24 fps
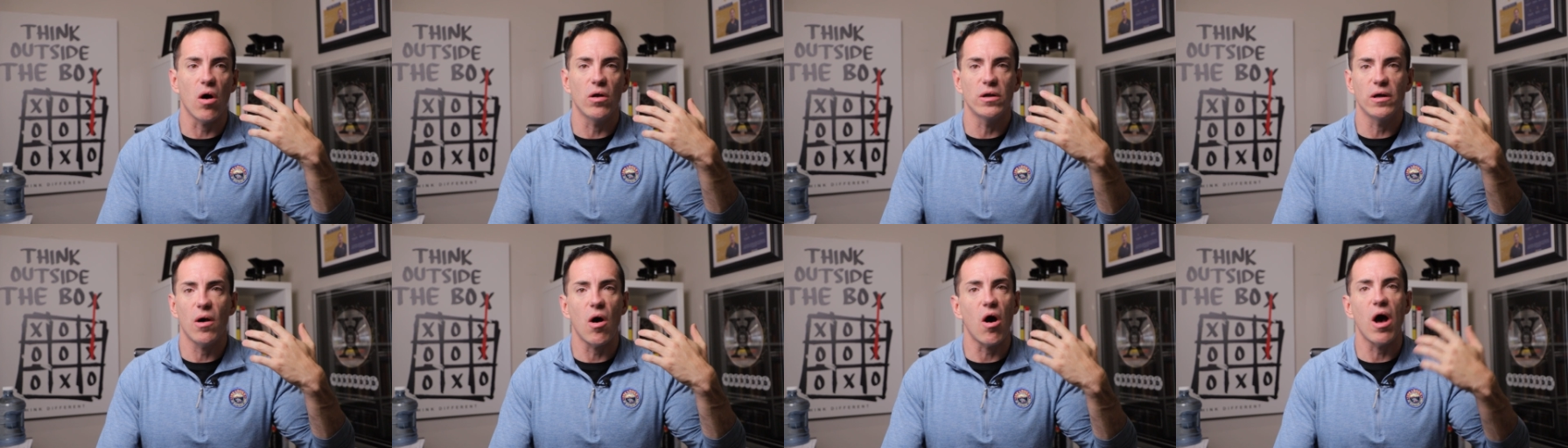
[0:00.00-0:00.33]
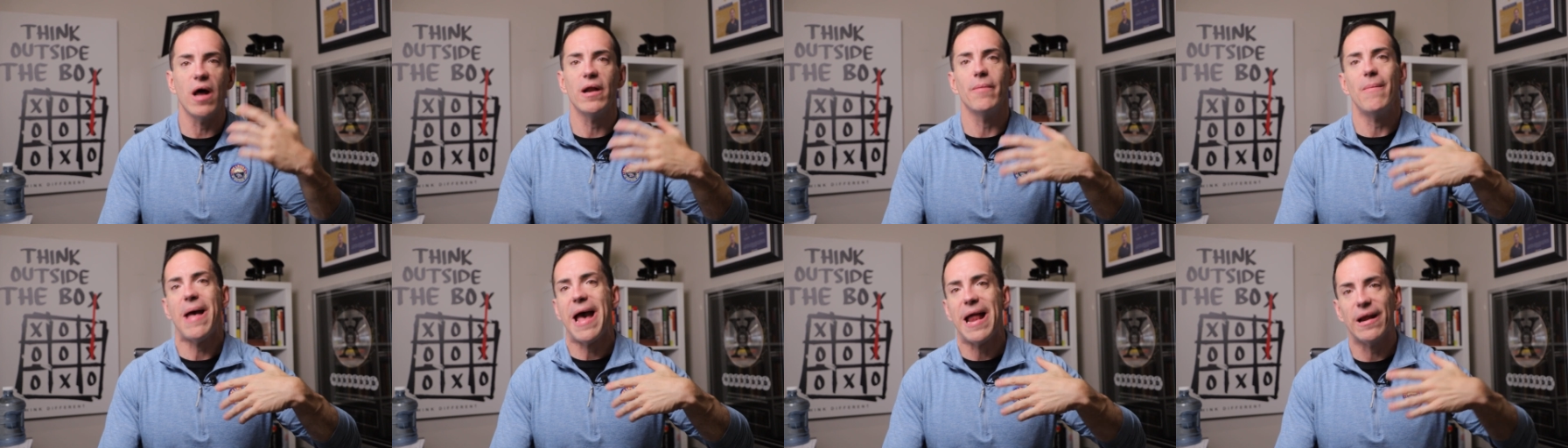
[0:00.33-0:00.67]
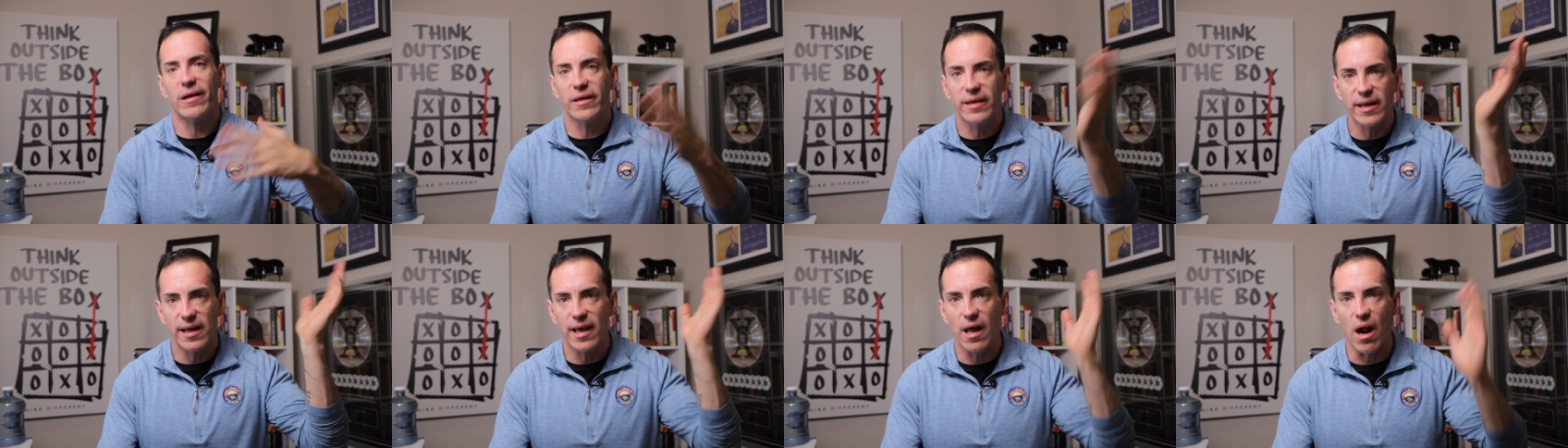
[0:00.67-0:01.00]
all to
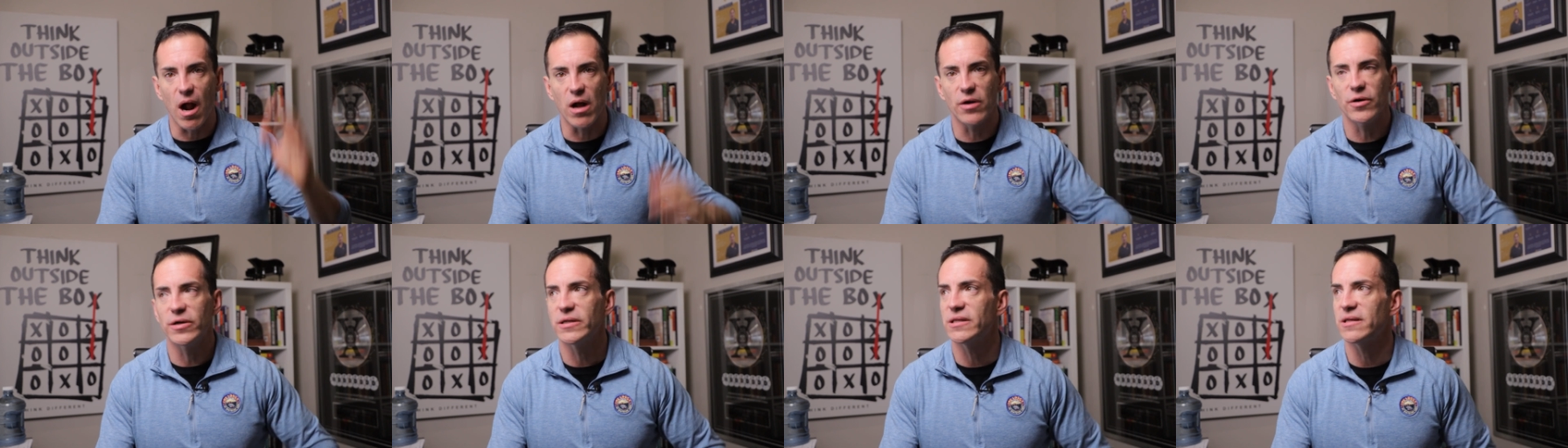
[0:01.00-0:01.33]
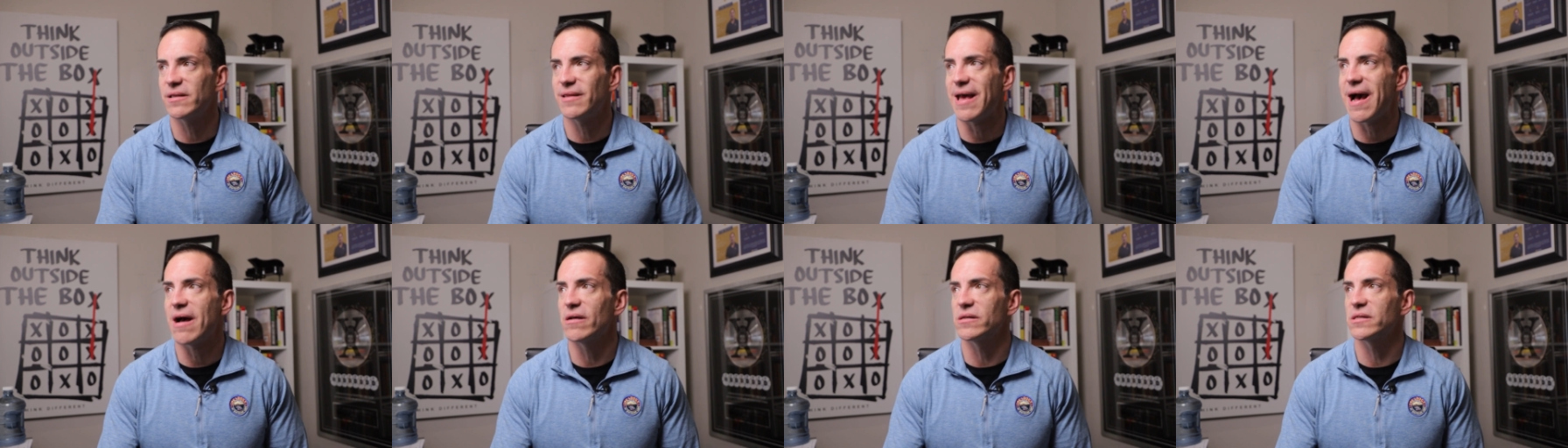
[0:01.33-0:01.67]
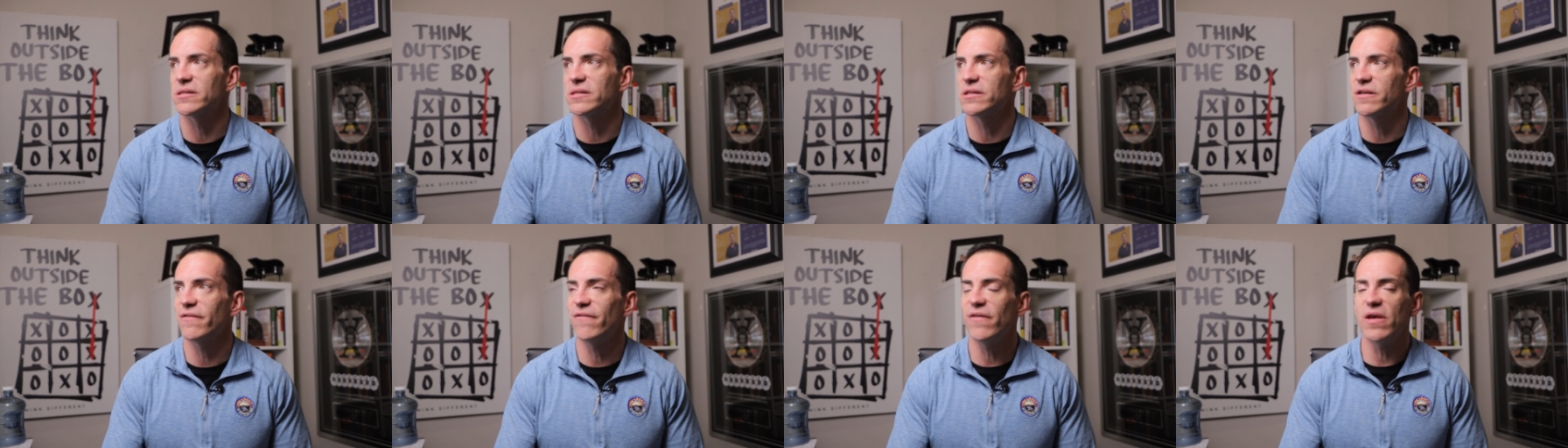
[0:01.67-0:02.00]
automatically get hundreds of
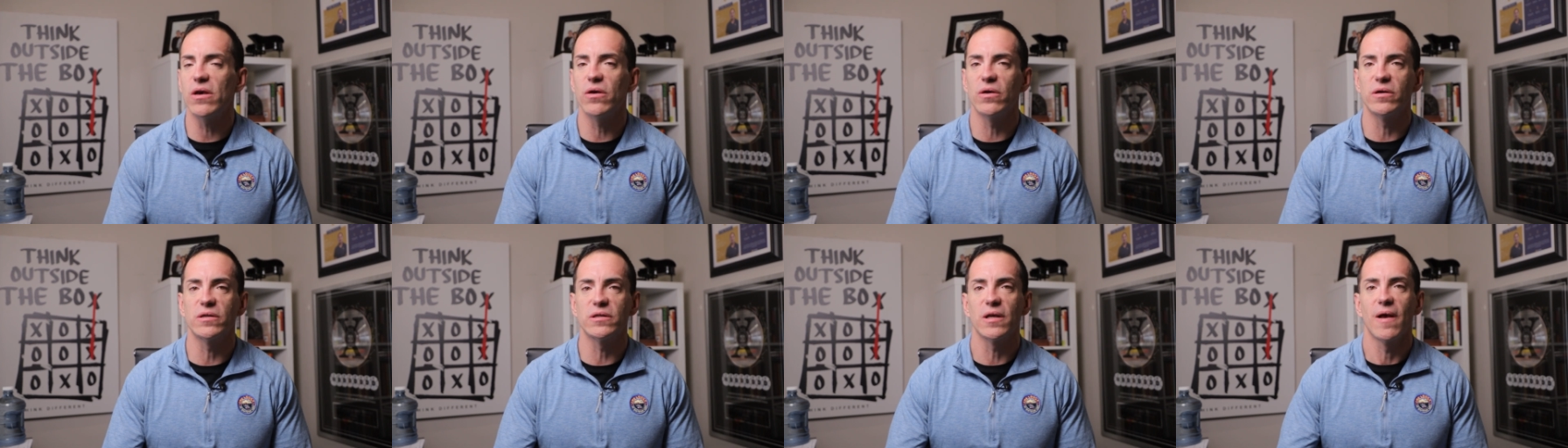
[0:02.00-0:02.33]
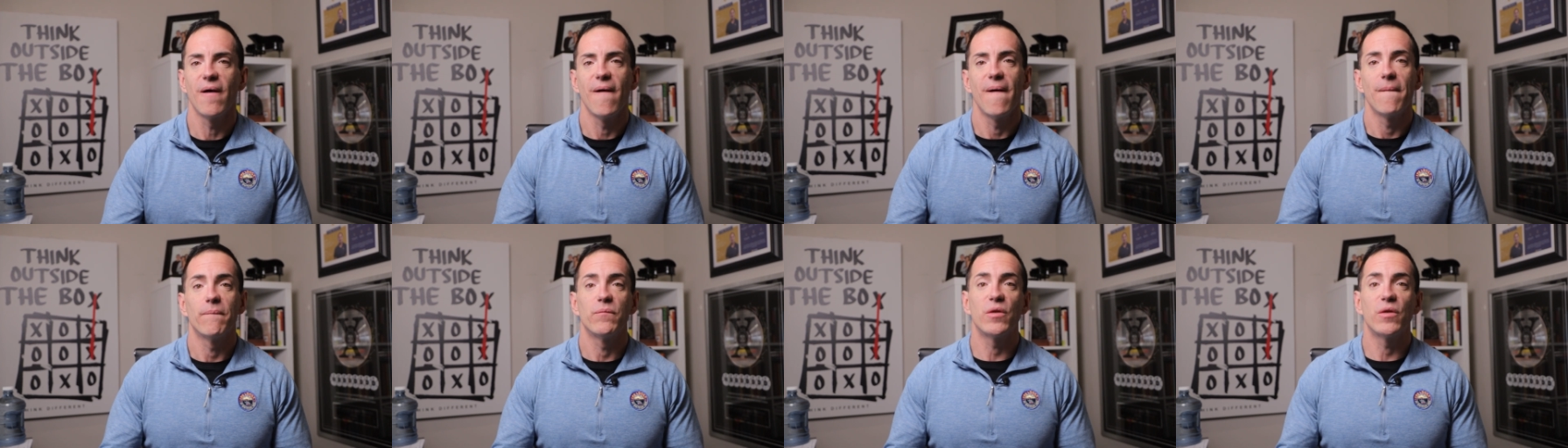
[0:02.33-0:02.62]
thousands of views,